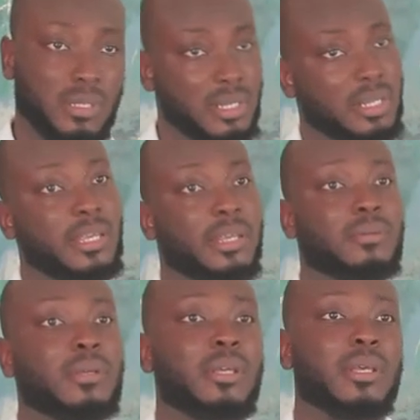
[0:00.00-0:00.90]
and again,
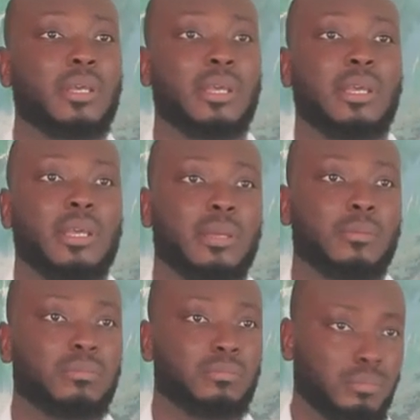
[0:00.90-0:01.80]

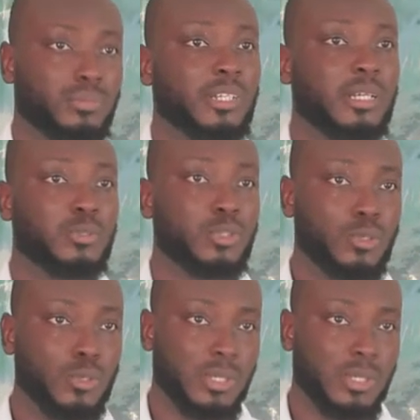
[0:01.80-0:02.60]
bring them to use